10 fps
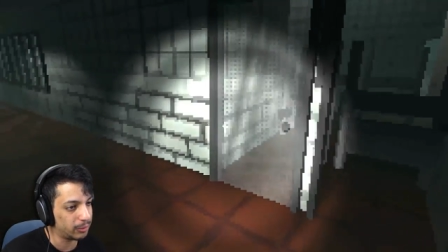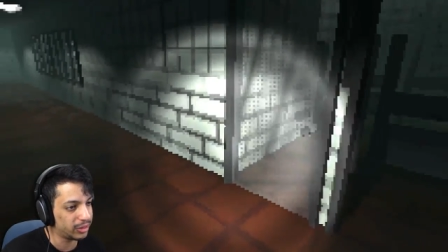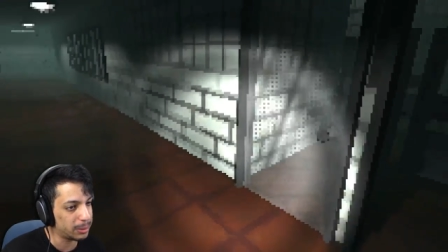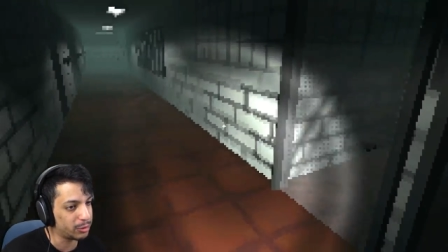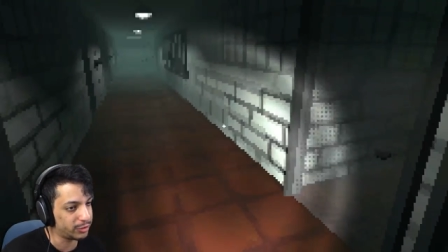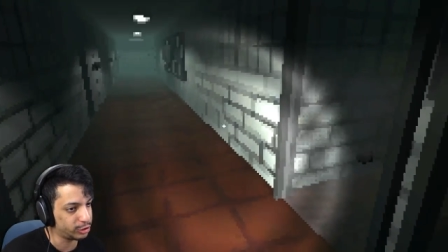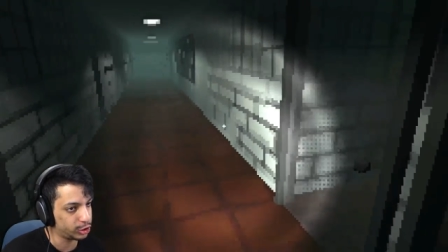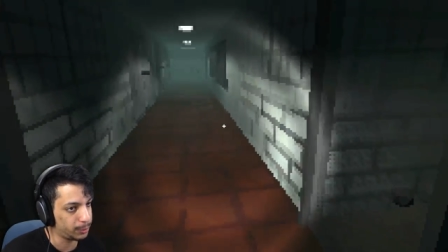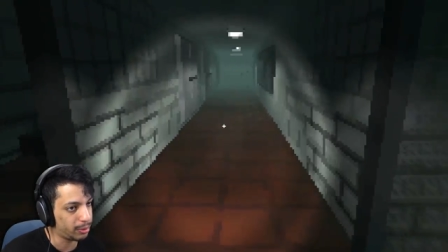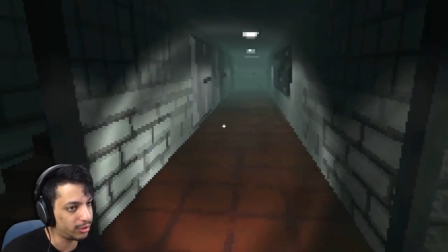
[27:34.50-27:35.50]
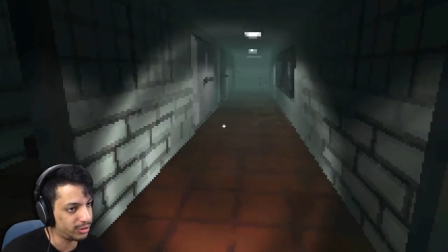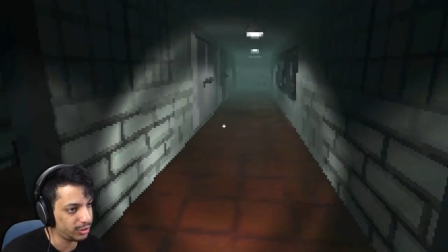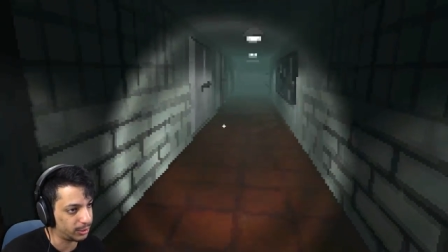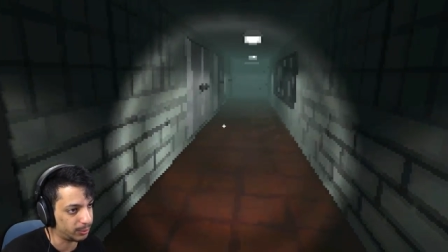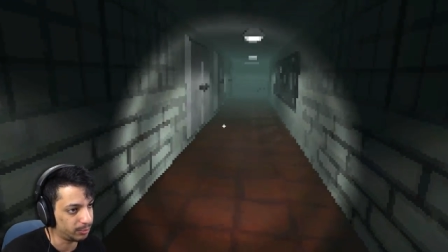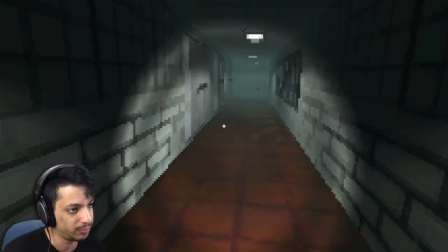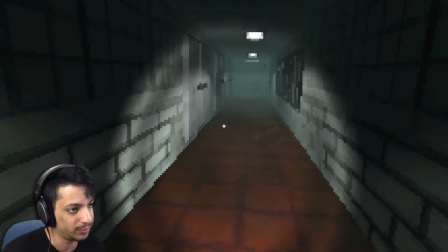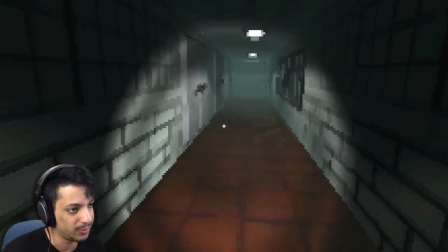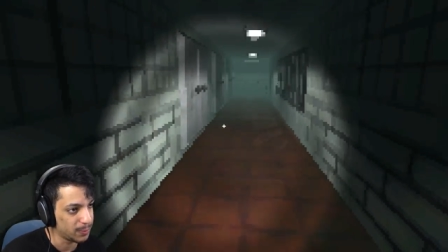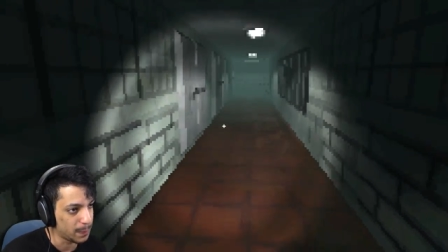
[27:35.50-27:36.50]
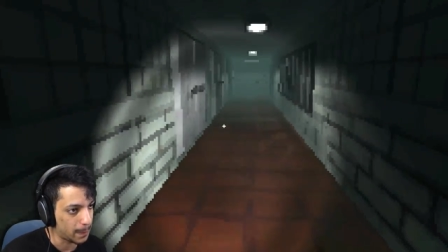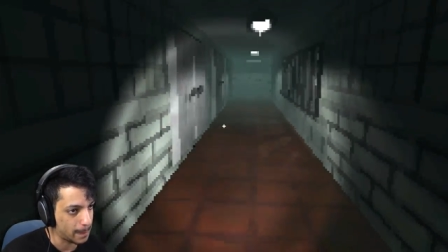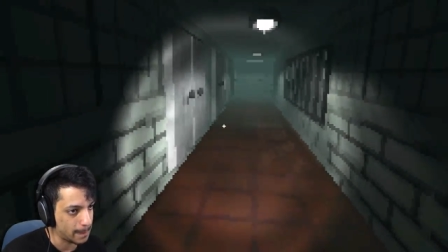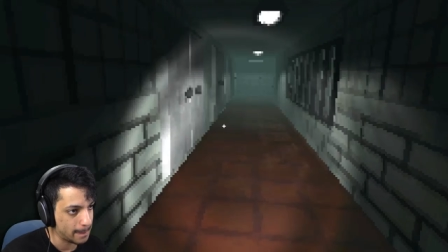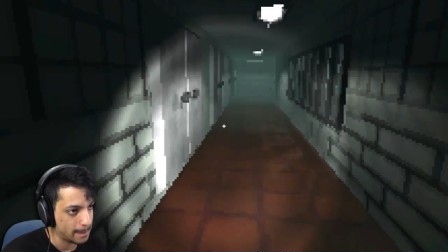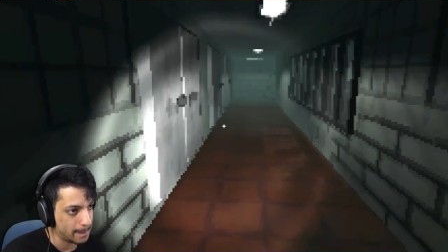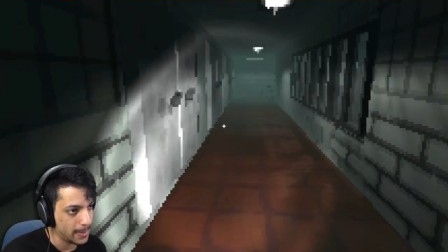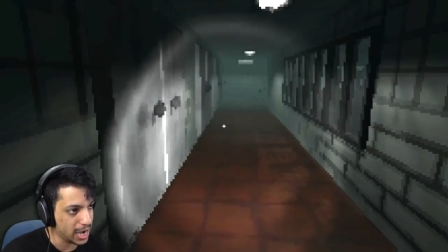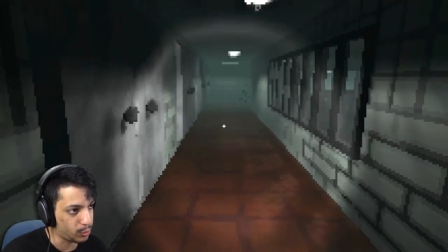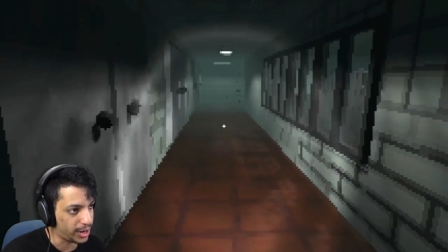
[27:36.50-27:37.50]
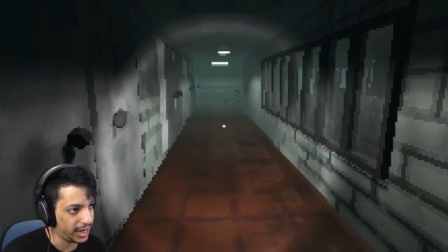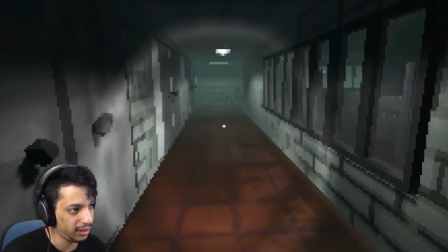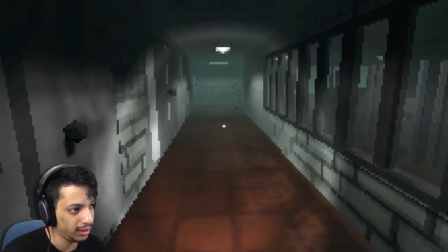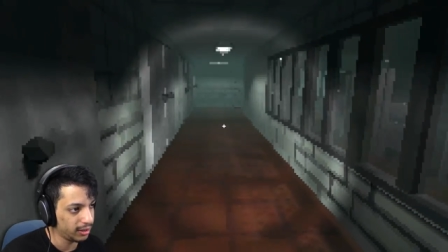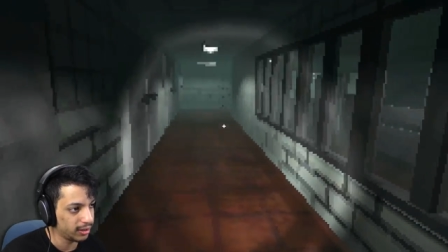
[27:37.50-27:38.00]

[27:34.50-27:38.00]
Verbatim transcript: demo version, part 2. Anyway,